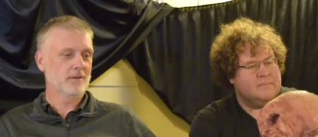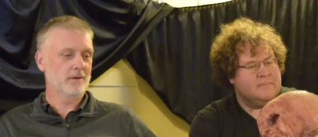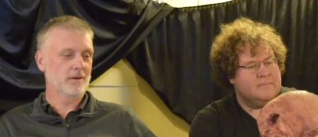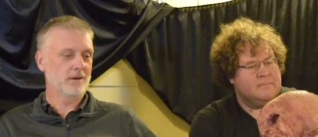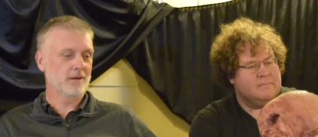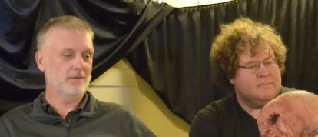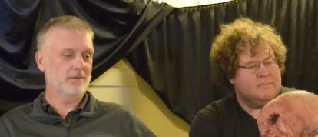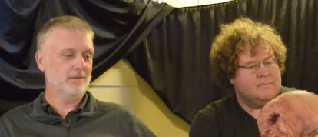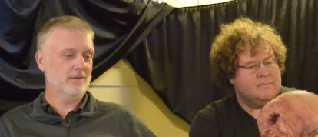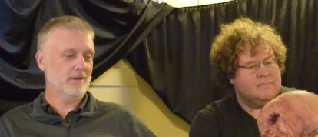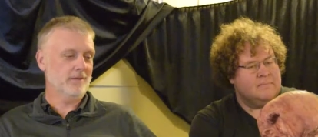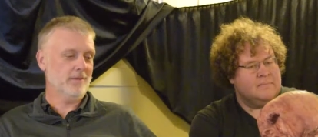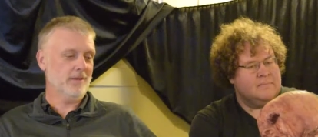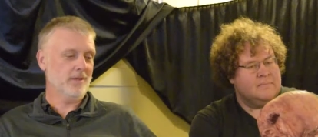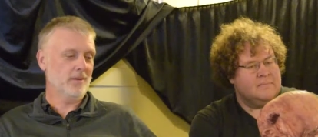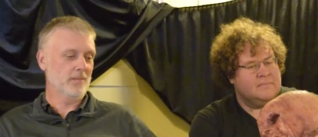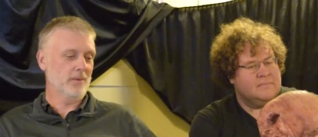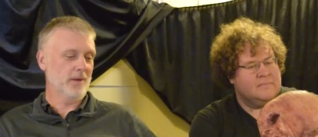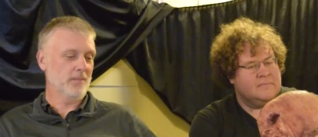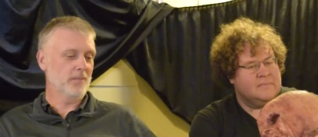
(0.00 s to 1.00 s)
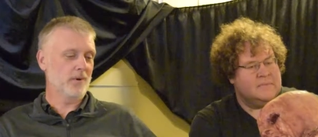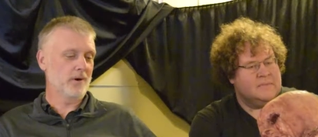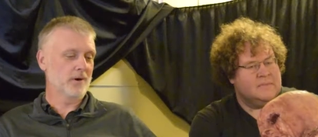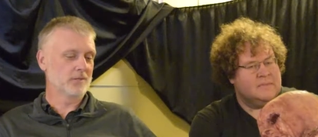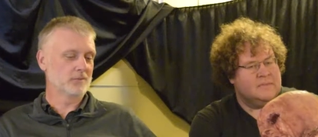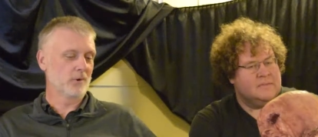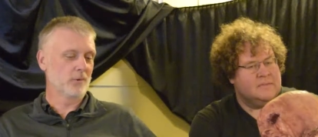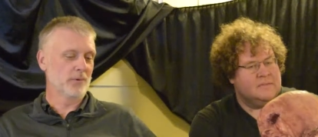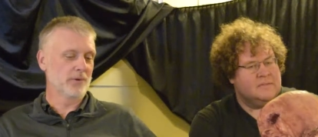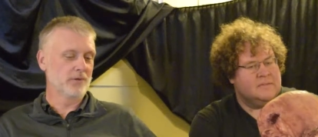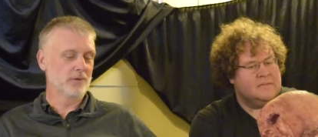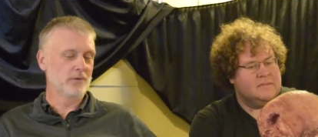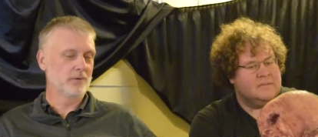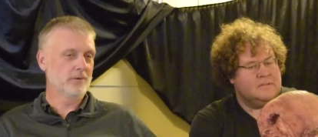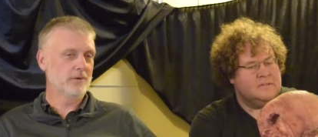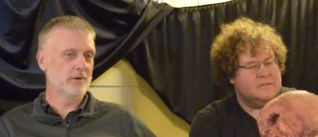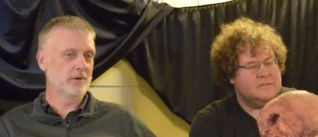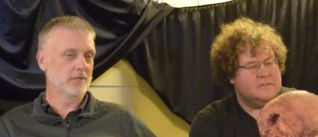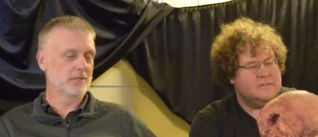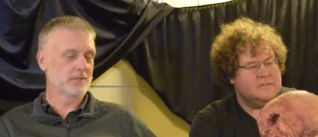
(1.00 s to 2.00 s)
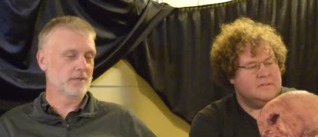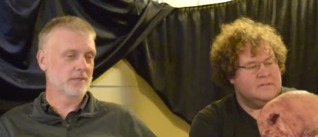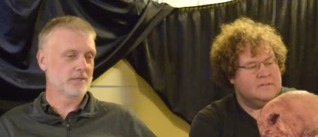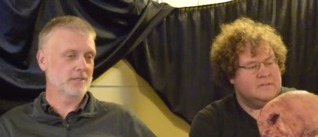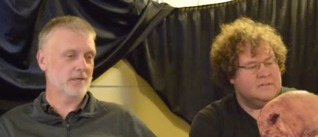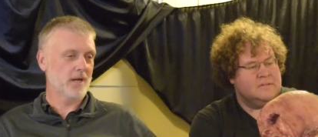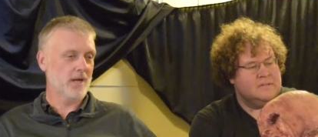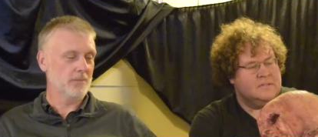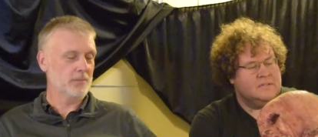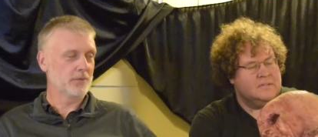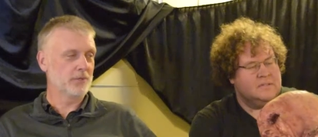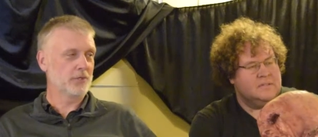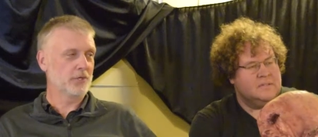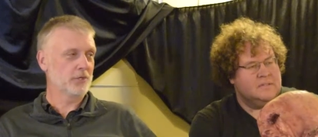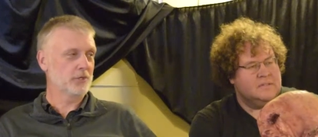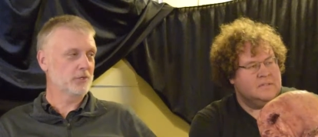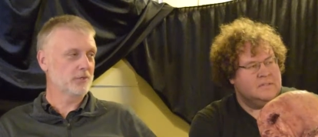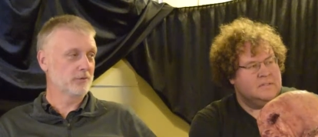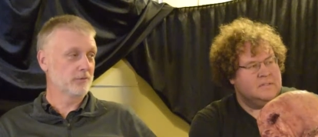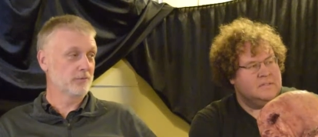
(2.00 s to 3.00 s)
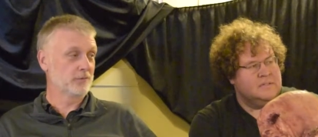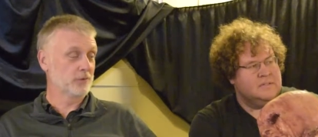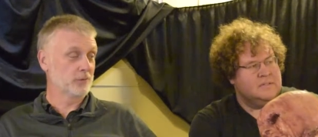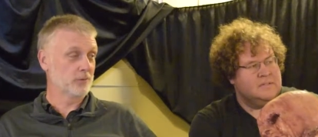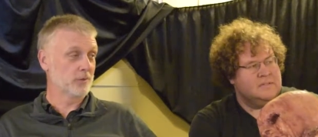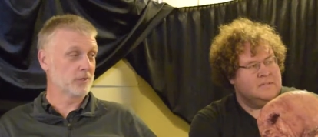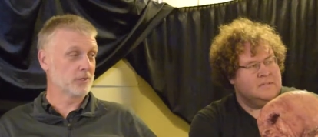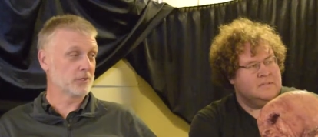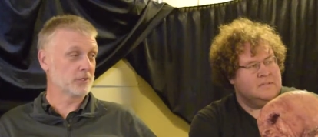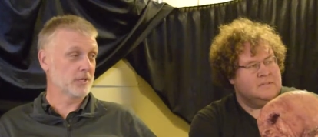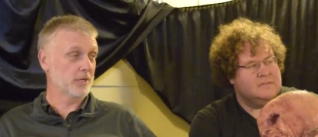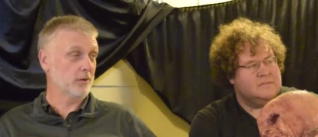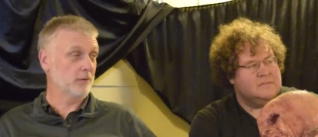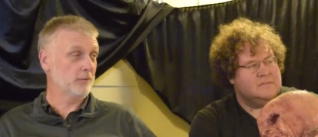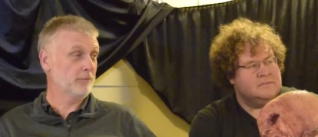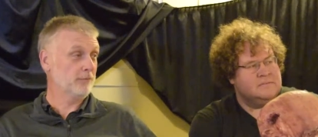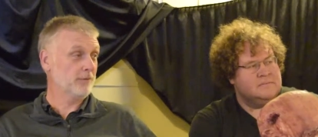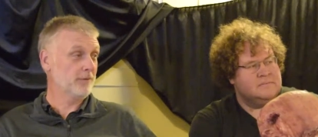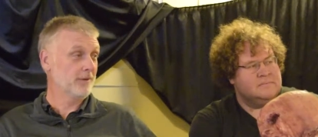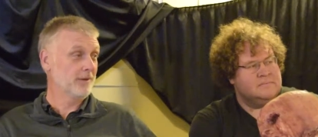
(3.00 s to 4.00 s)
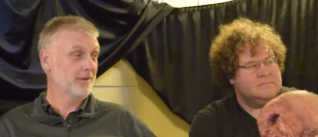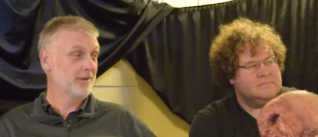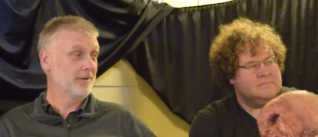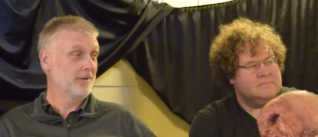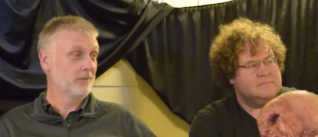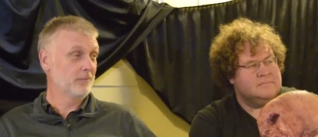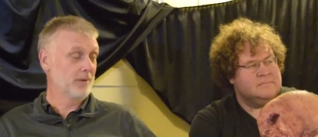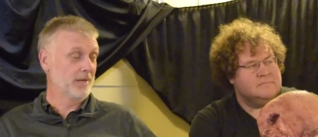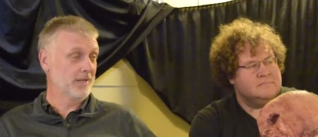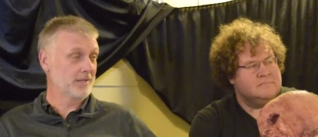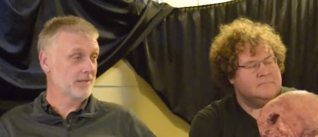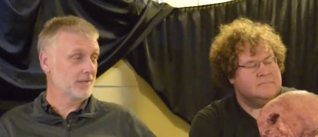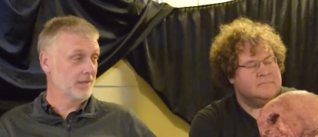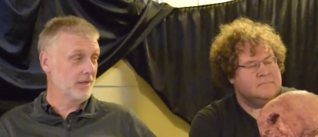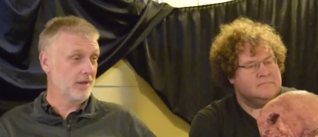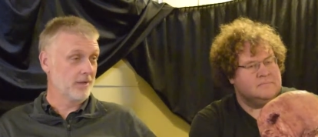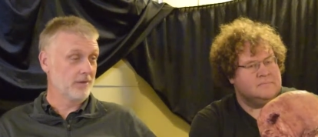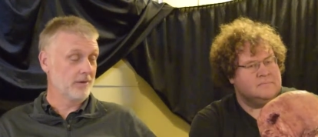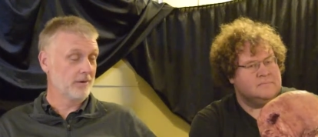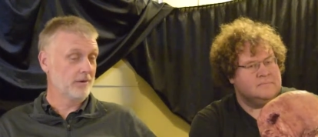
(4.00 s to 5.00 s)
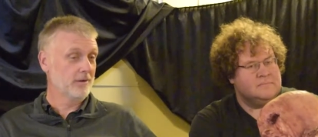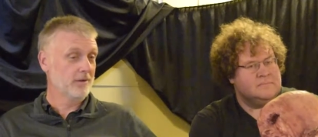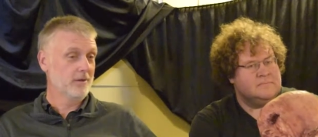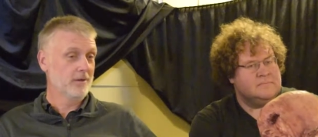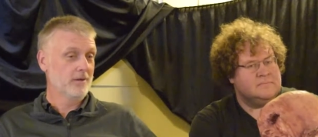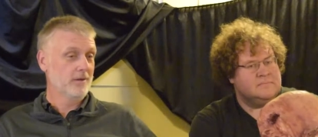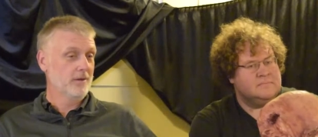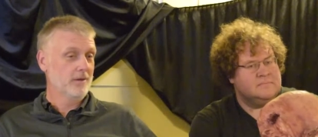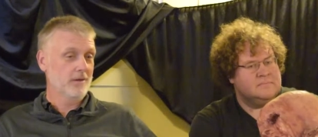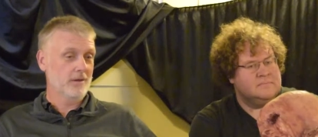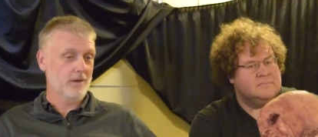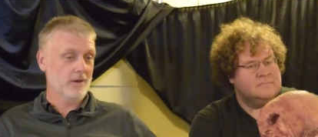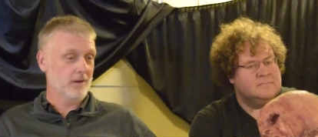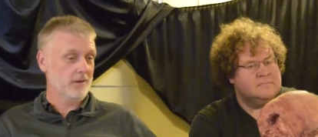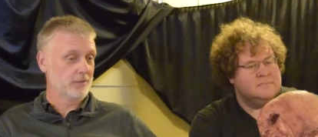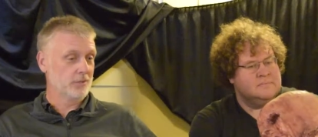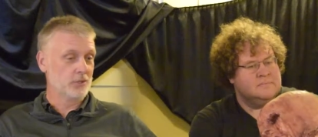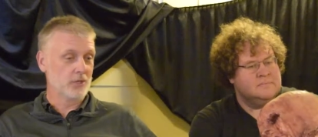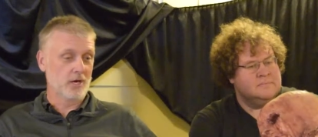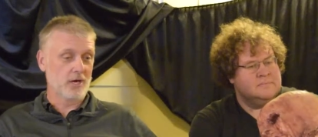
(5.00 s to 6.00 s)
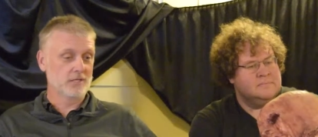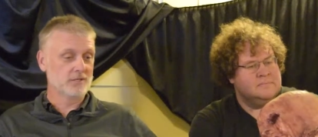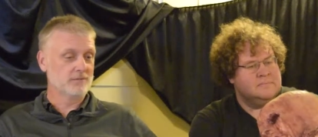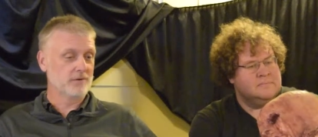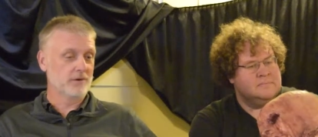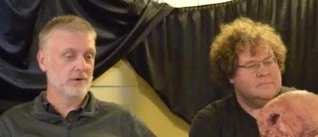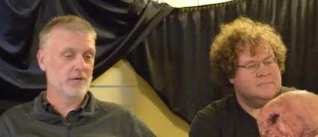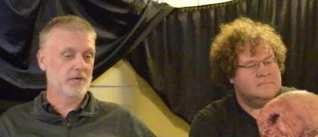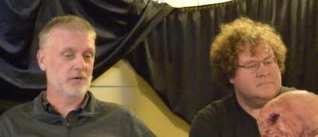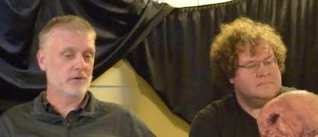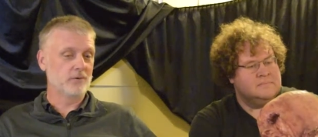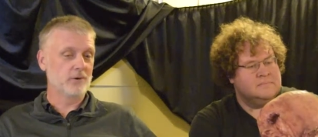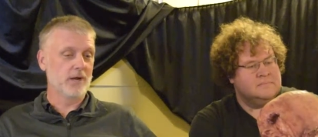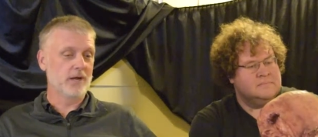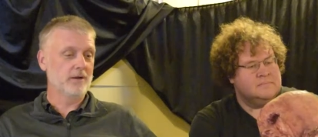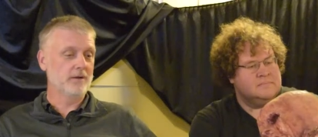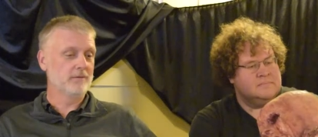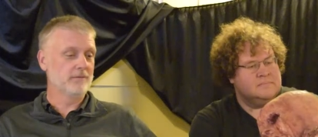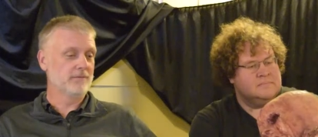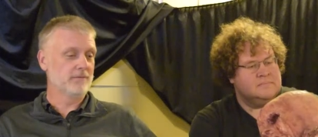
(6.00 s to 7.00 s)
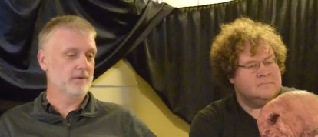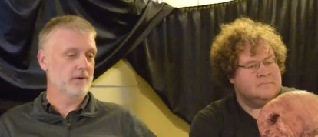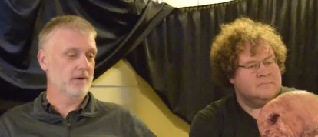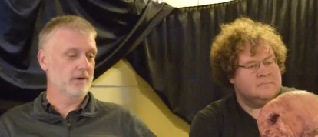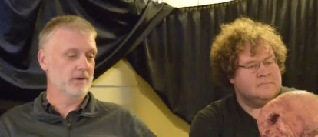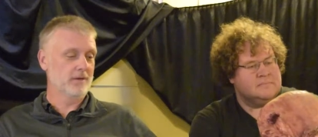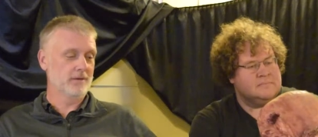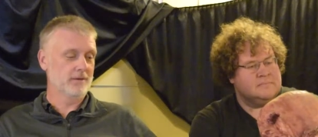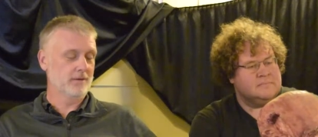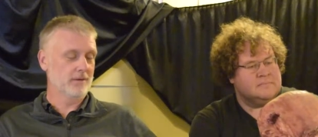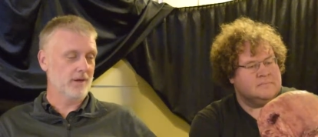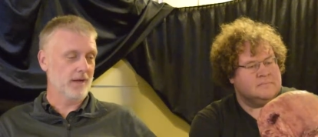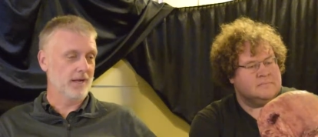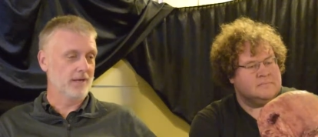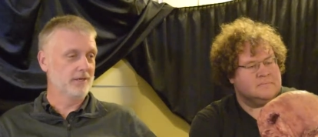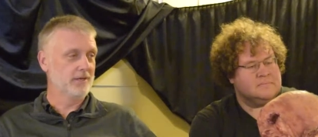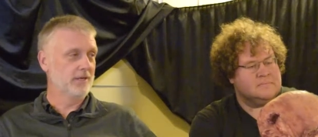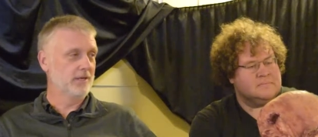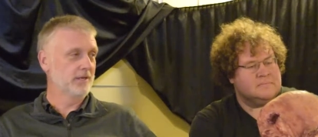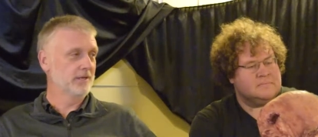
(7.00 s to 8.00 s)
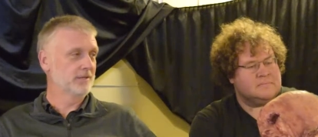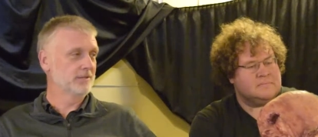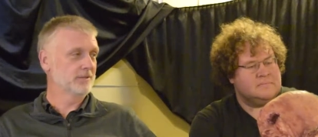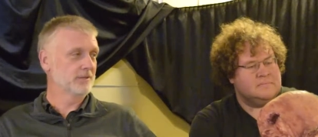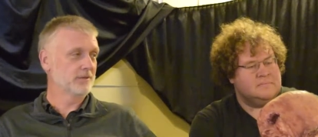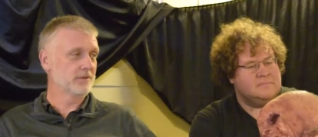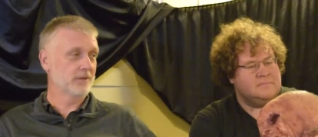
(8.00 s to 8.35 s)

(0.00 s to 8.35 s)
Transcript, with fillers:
Speaker 1: I, I think a big part of what we do here is it's competition to ourselves. Right. We get together. Uh, John's very creative on ideas and